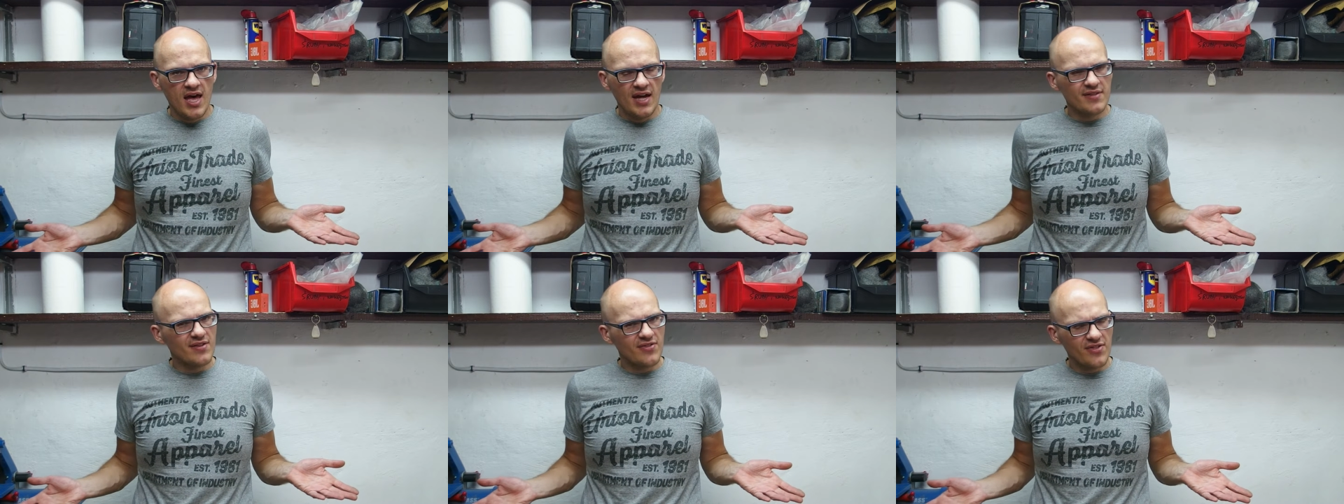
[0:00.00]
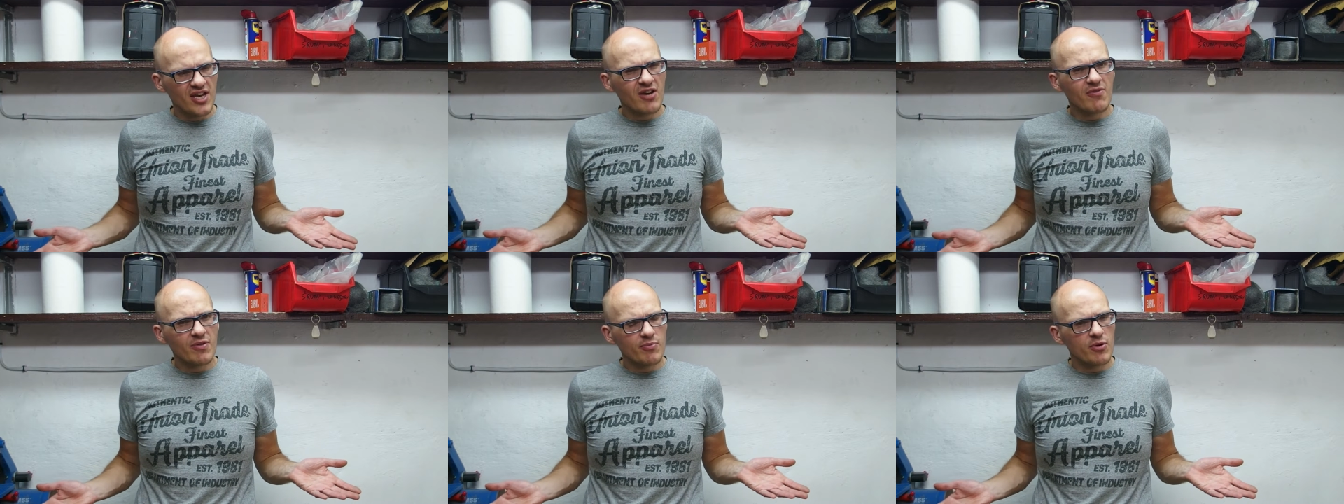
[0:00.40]
And the
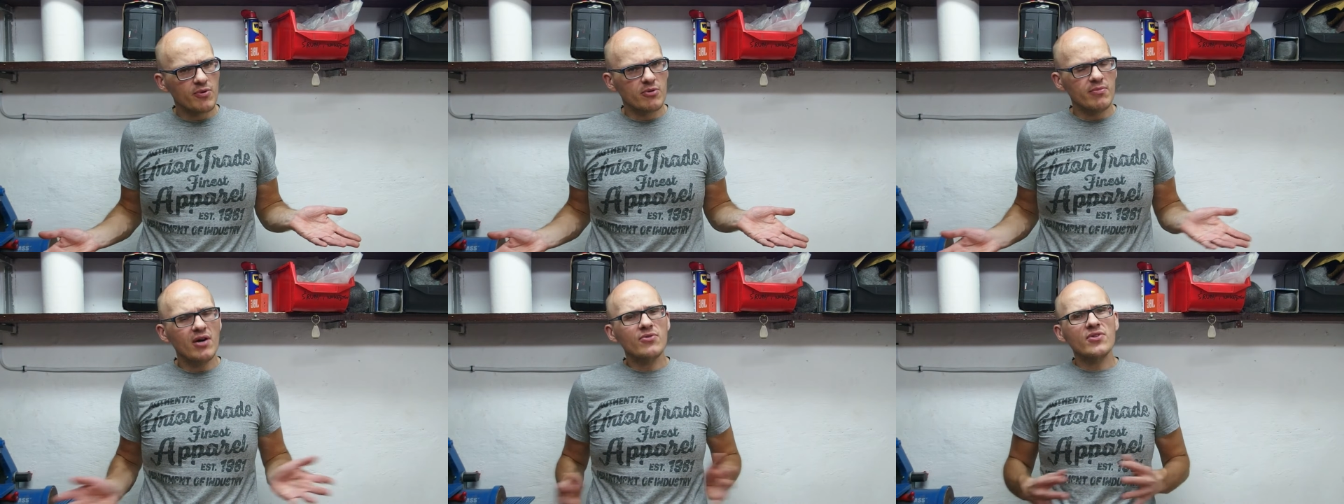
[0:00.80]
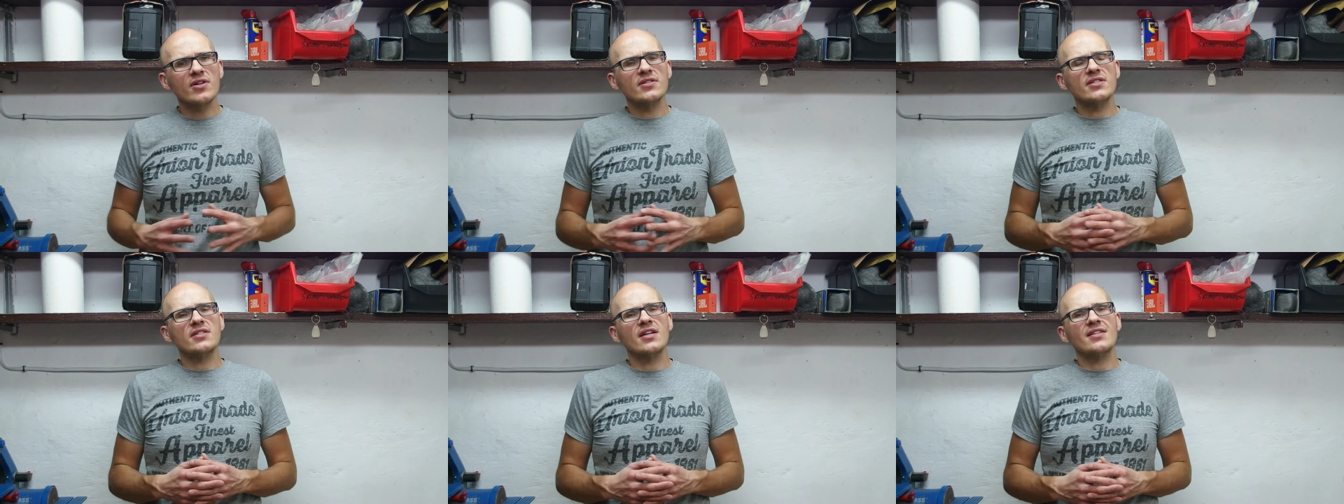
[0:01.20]
thing with proper
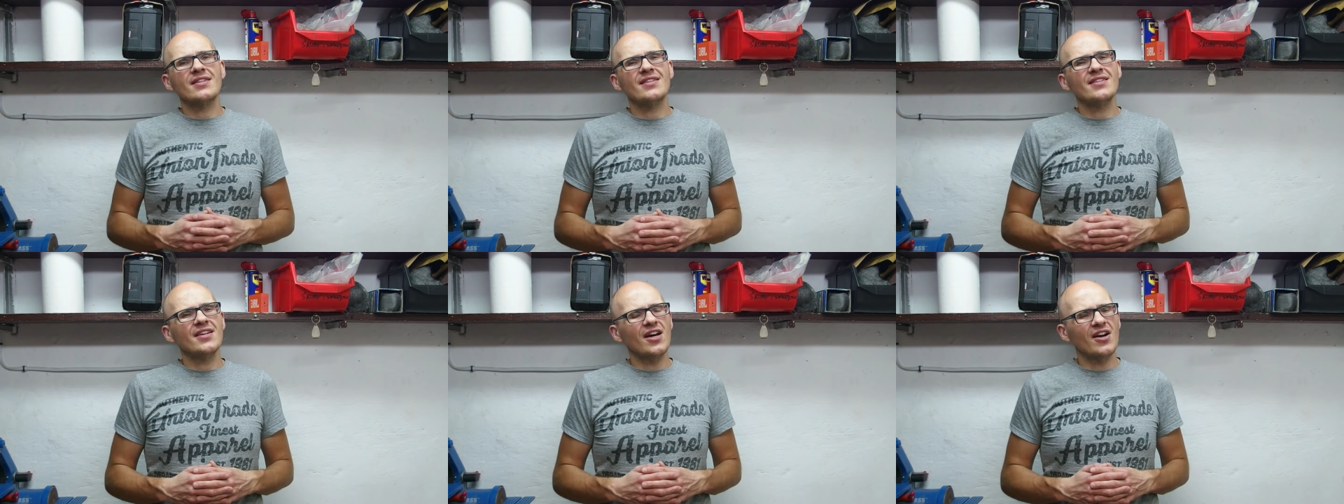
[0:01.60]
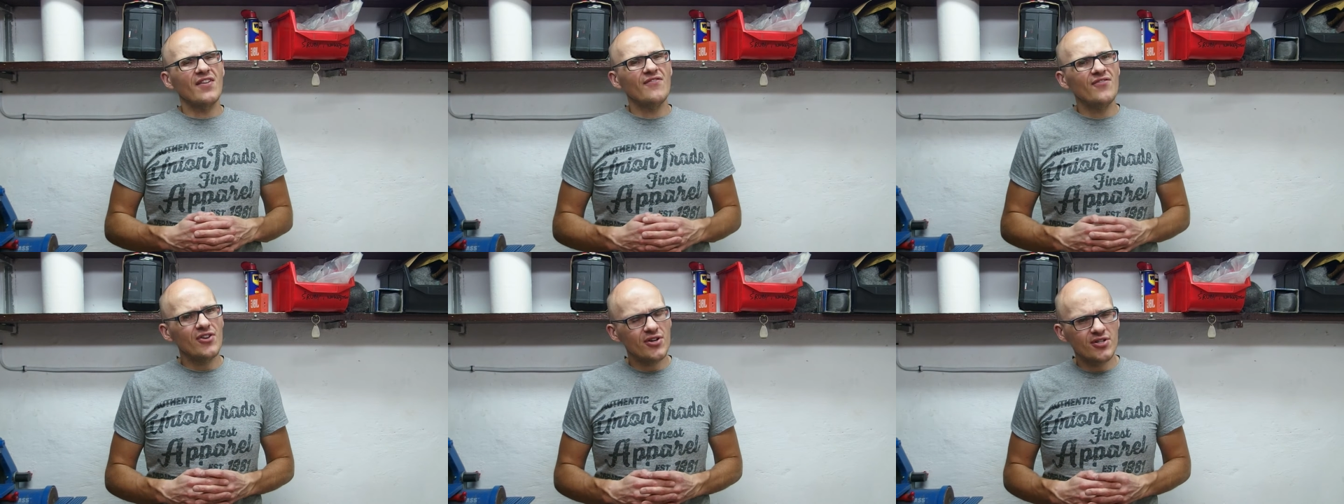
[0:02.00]
mountains is that they are
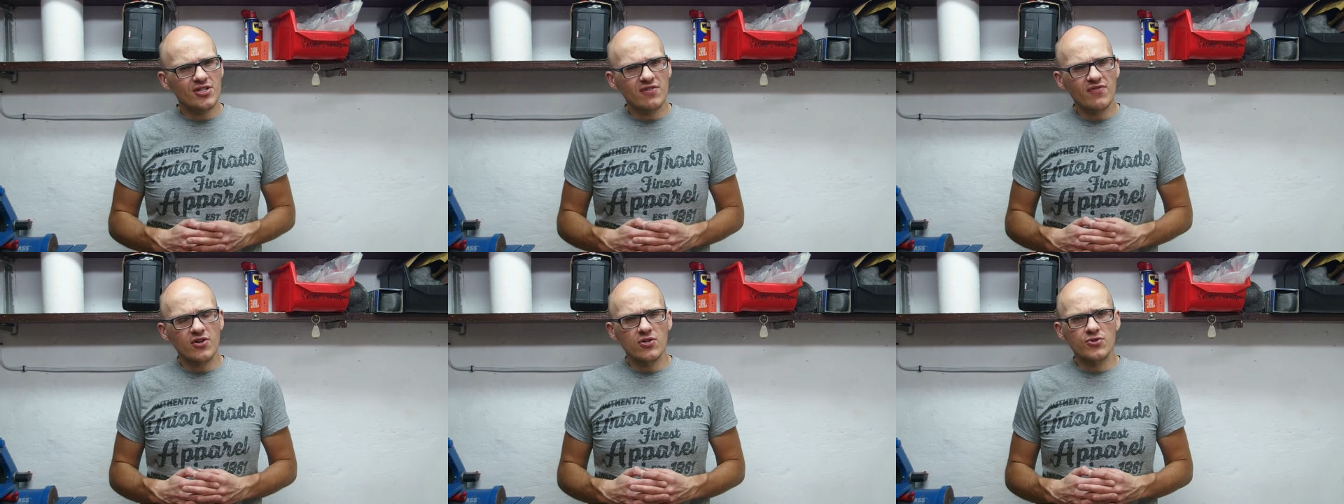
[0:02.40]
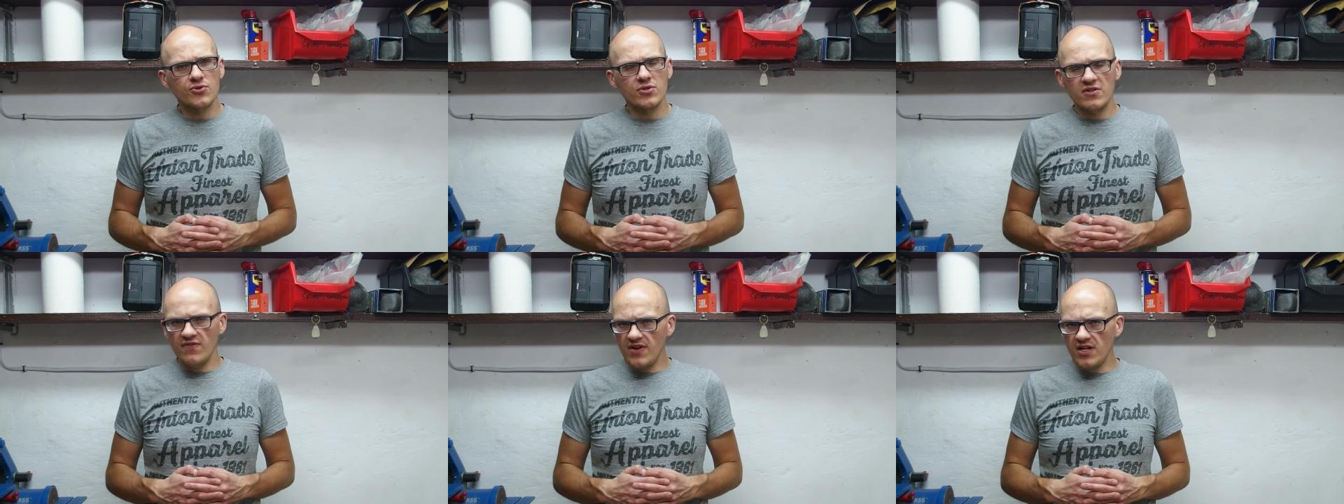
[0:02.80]
very difficult
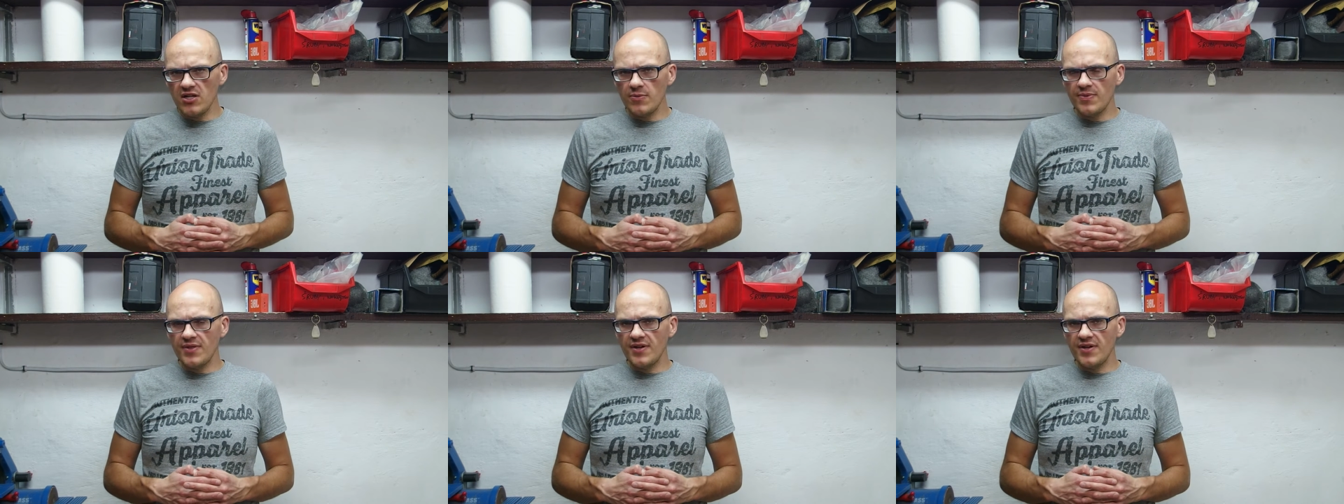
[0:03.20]
to develop,